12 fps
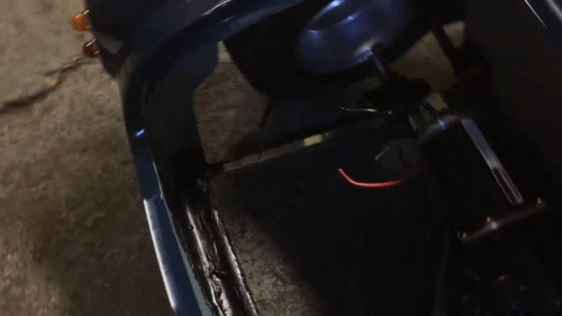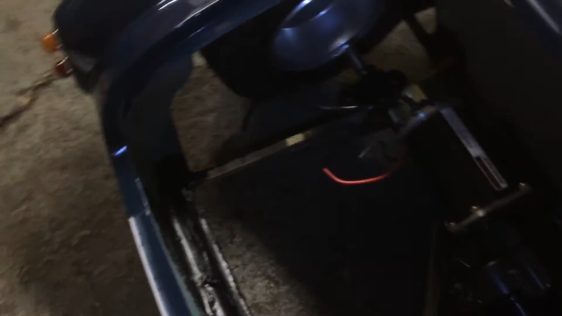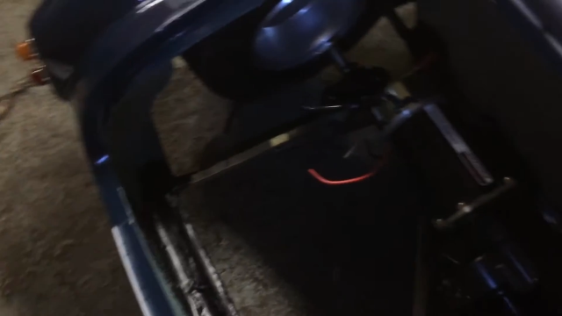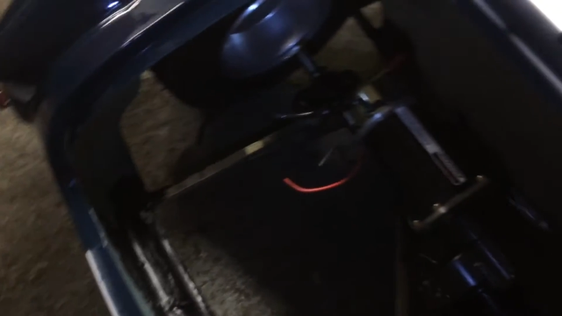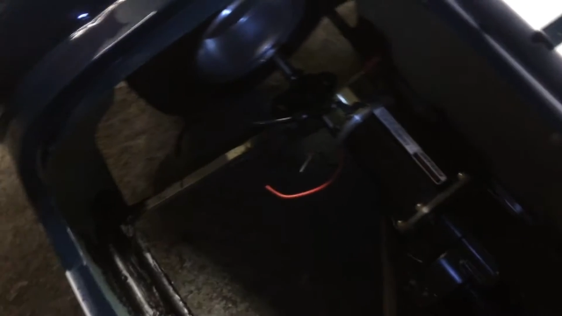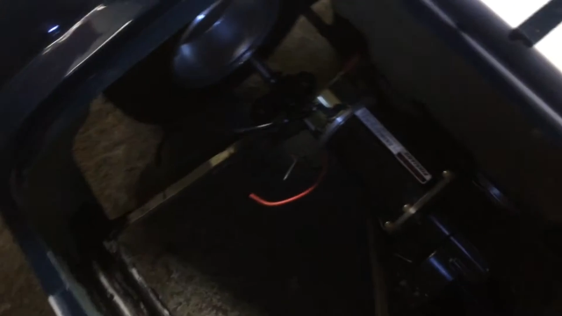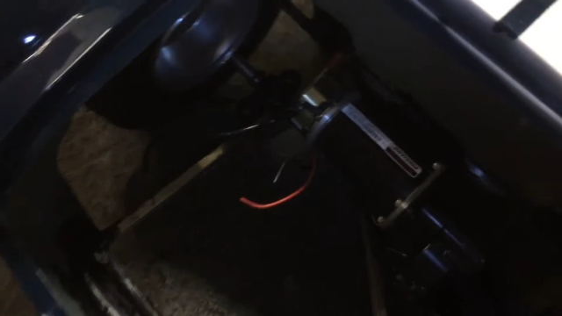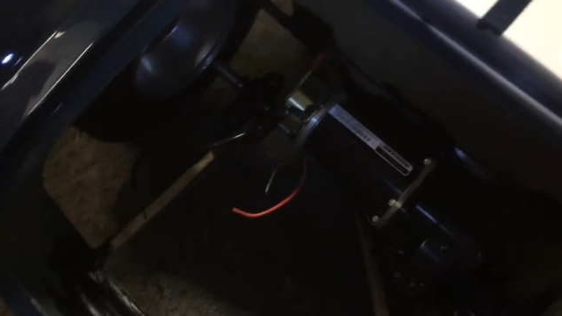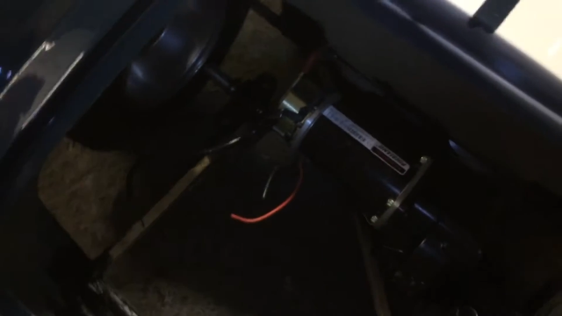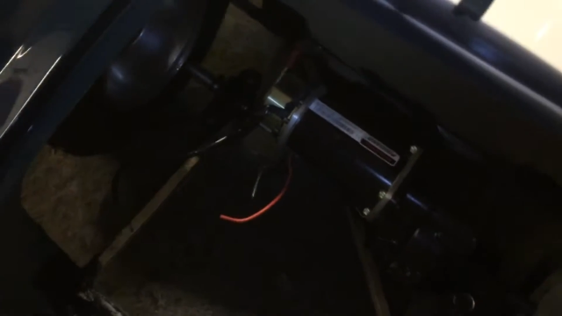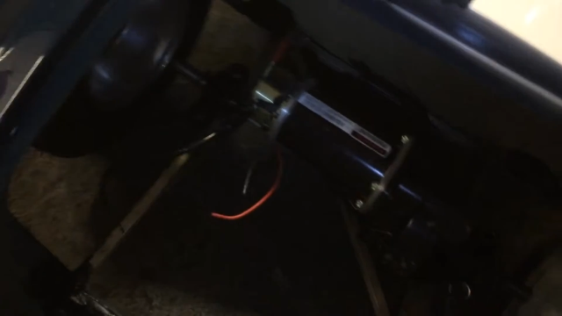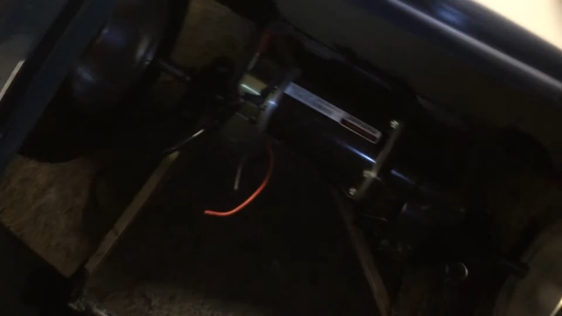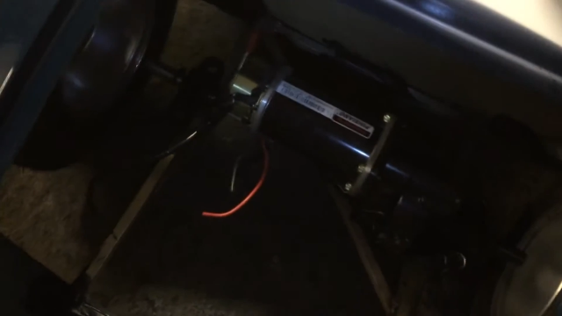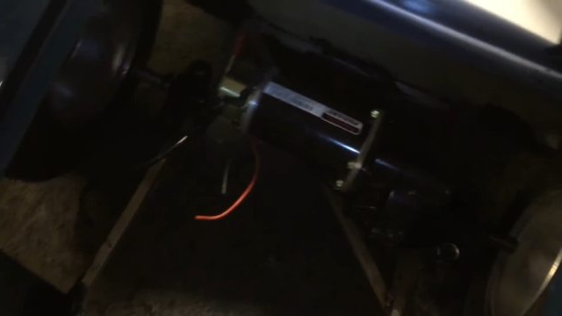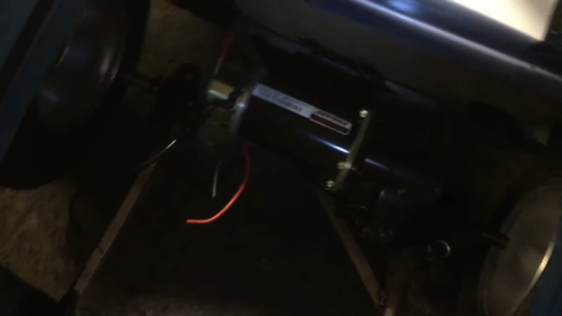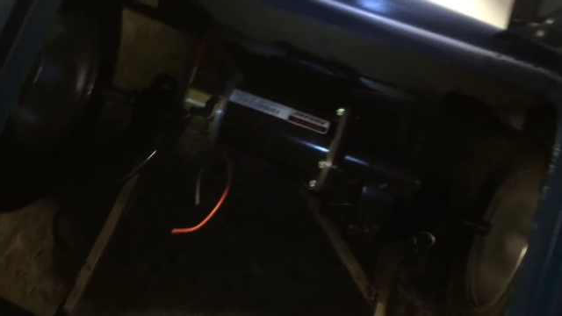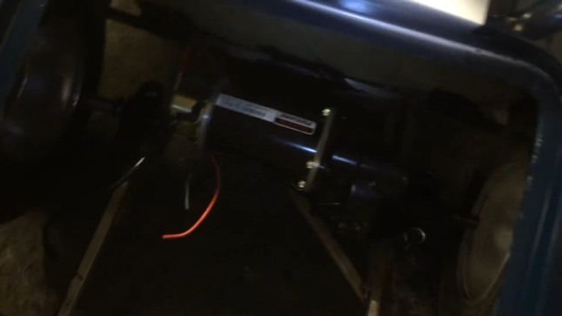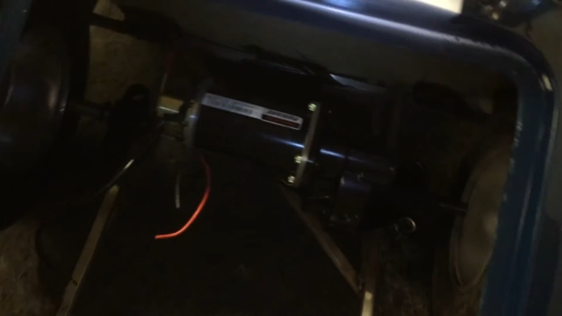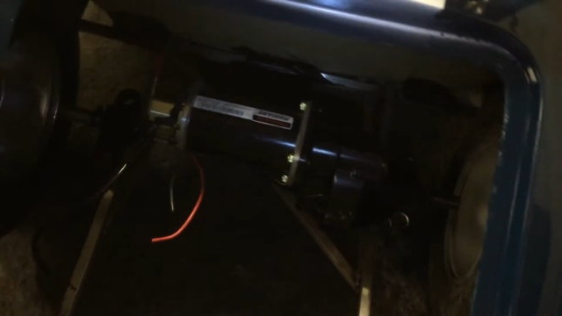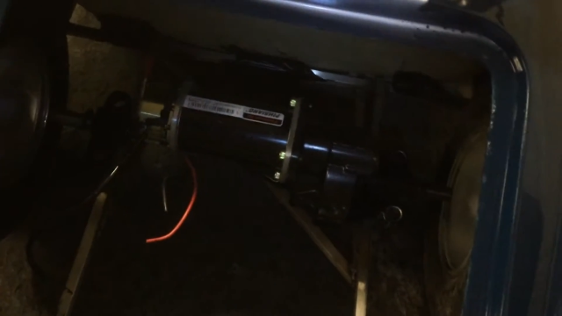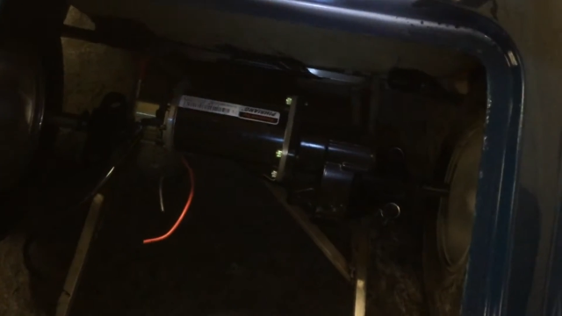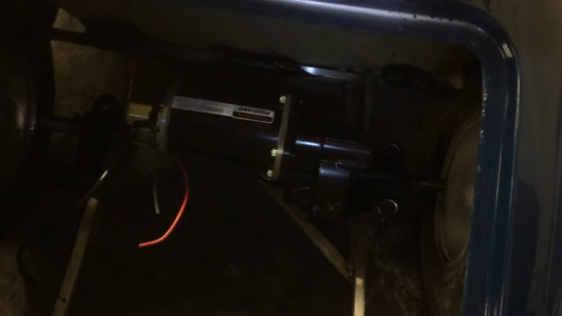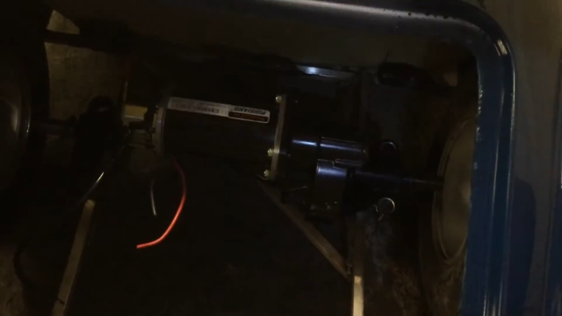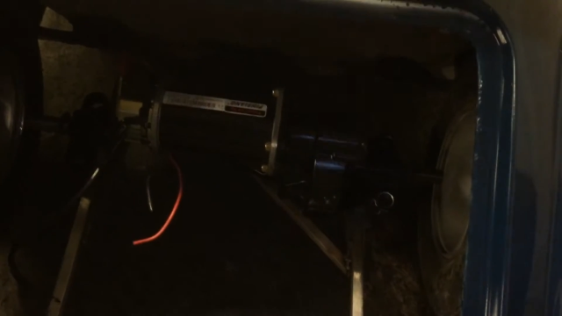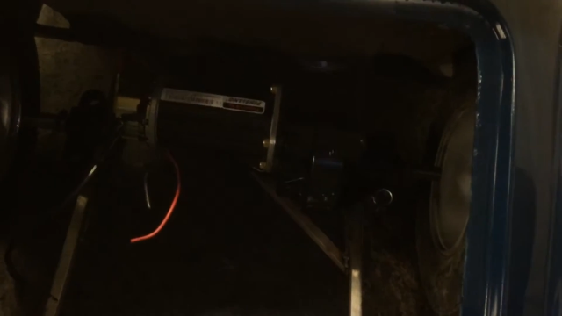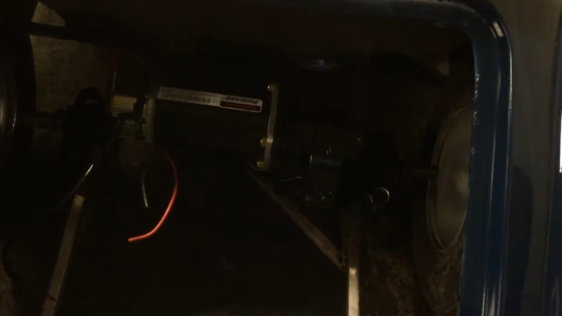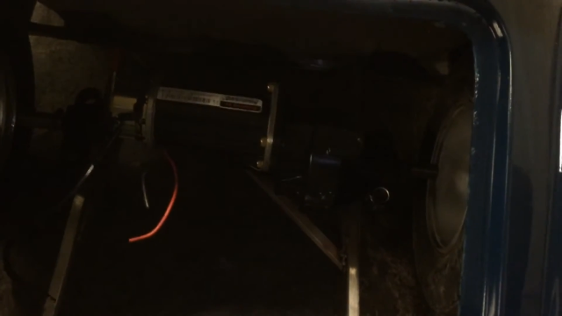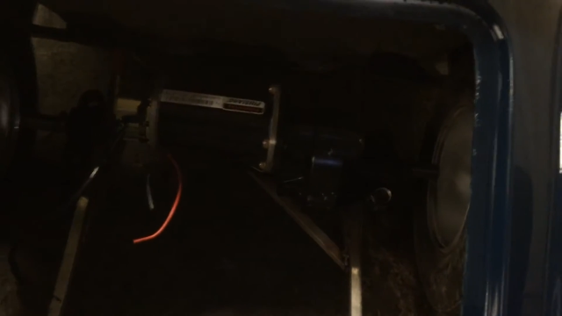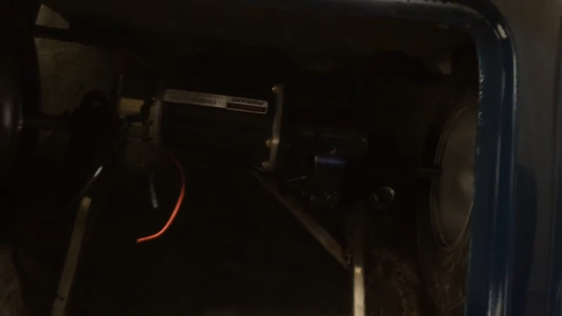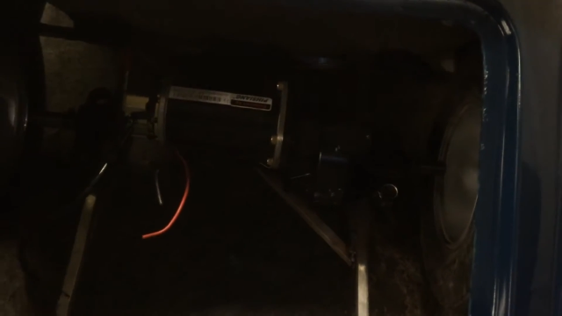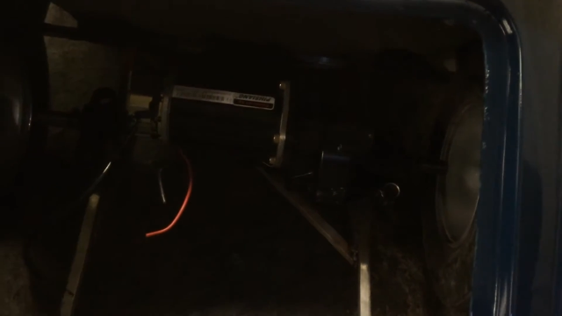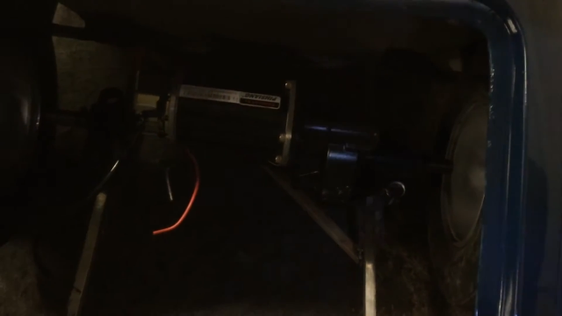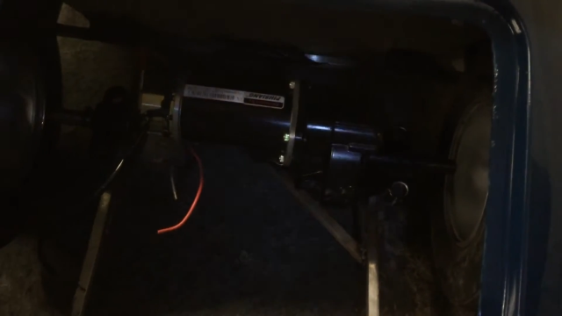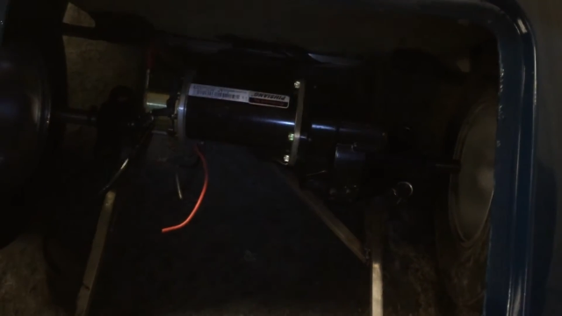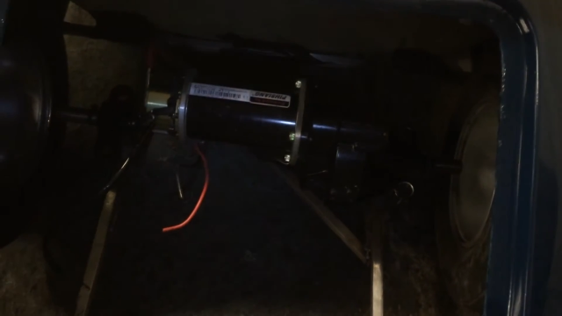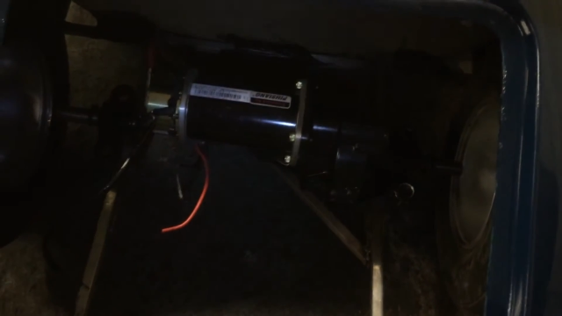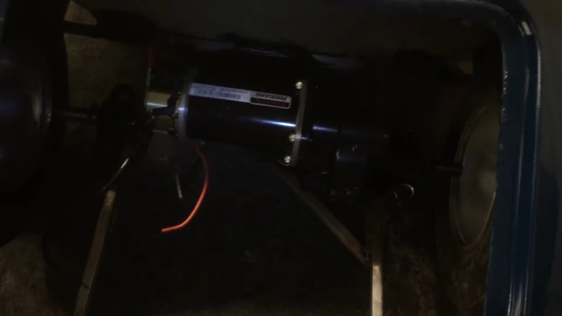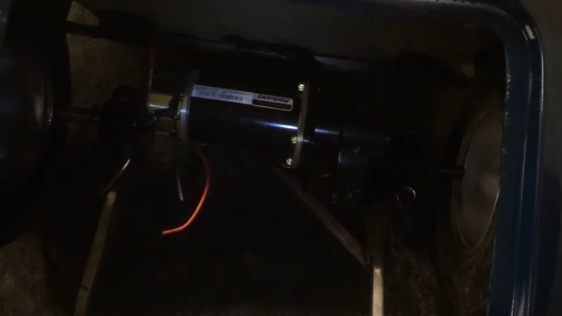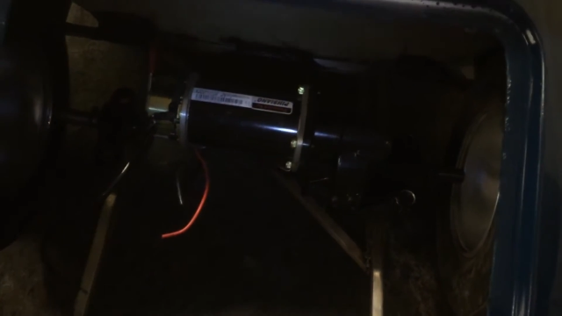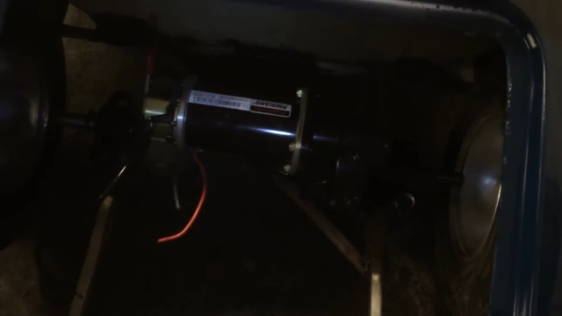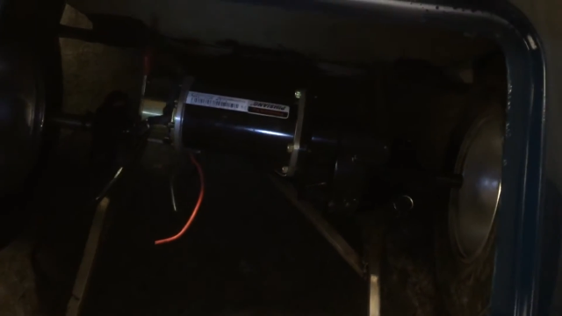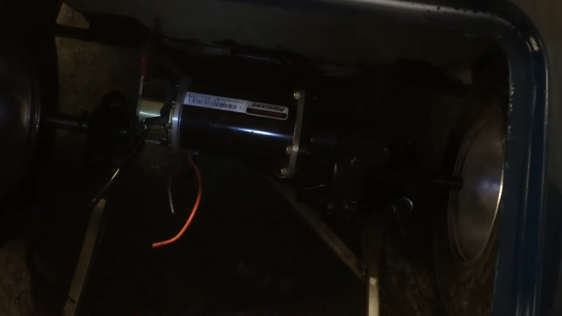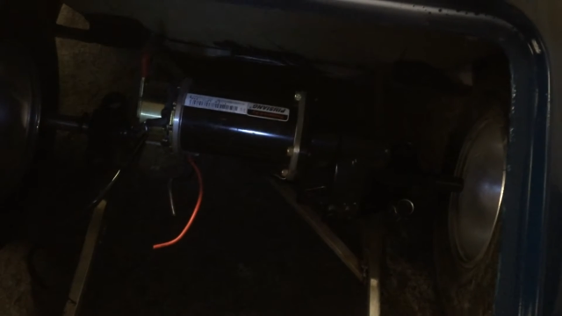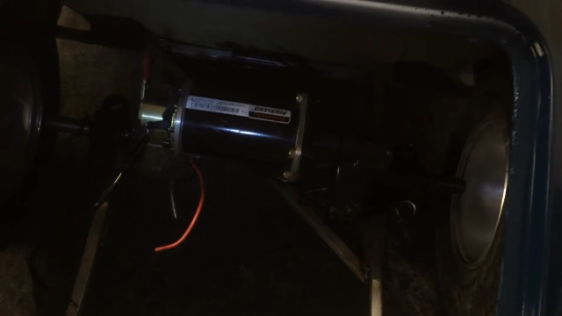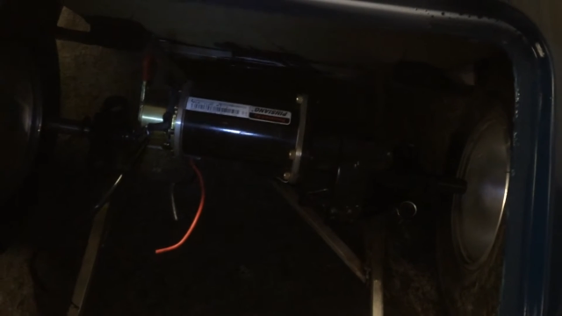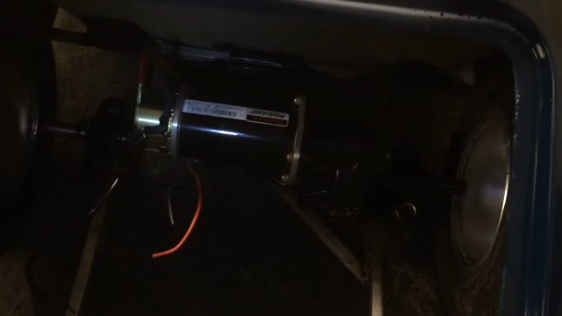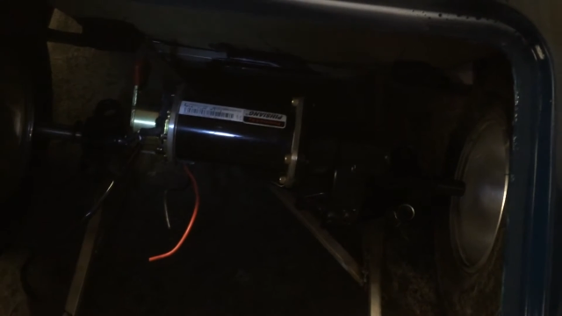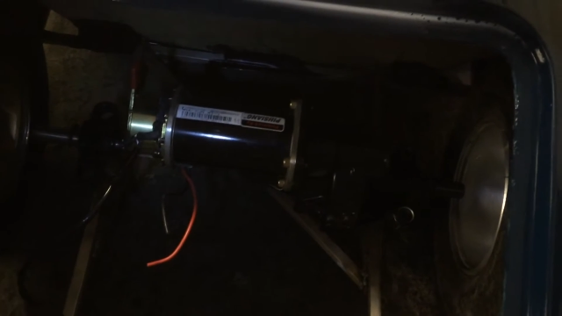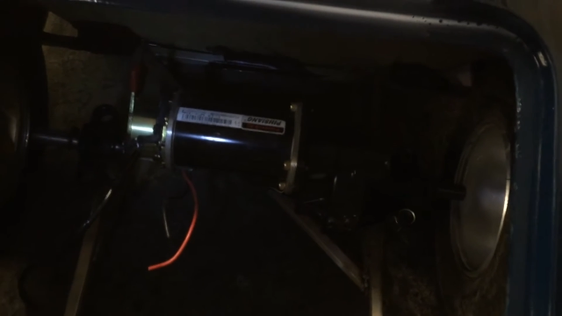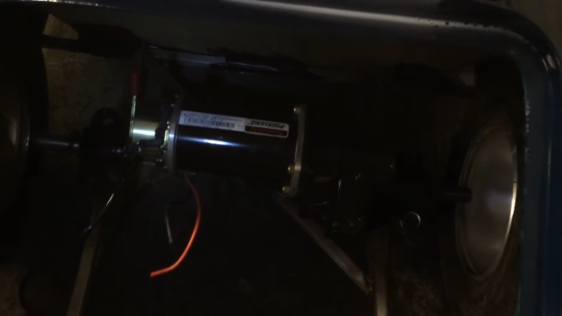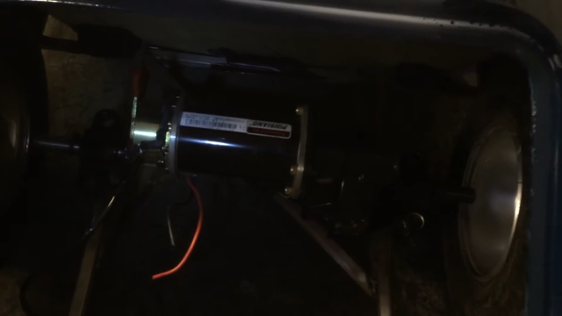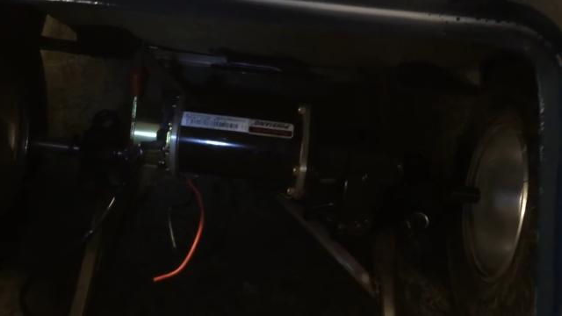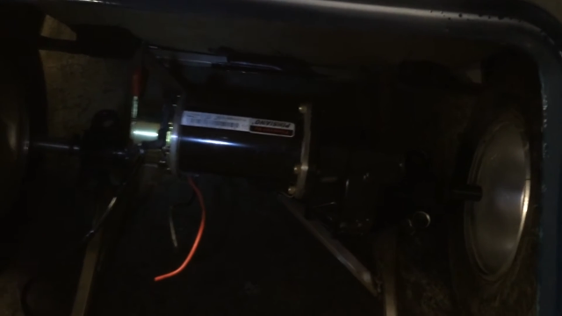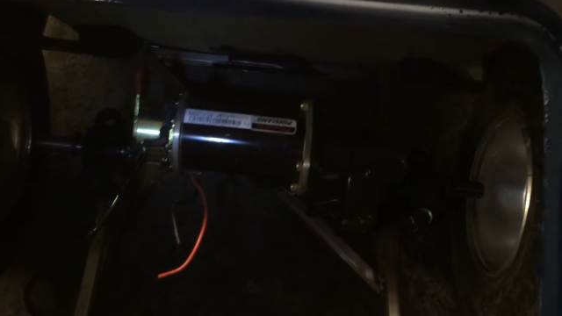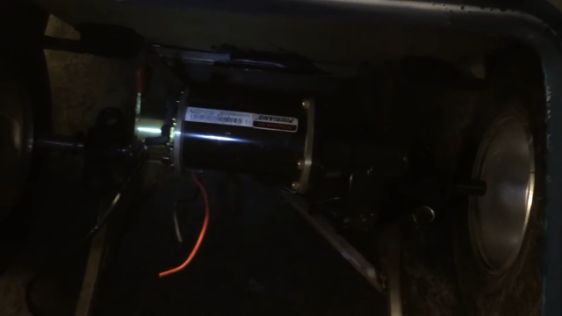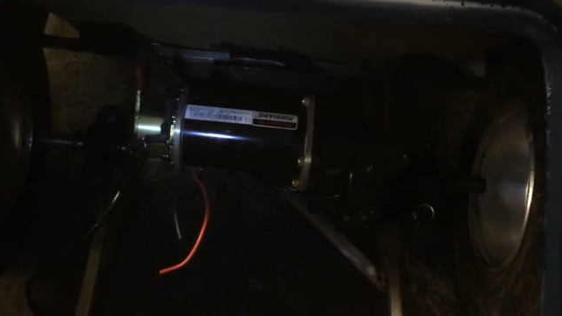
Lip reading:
Nobody's mouth can be seen.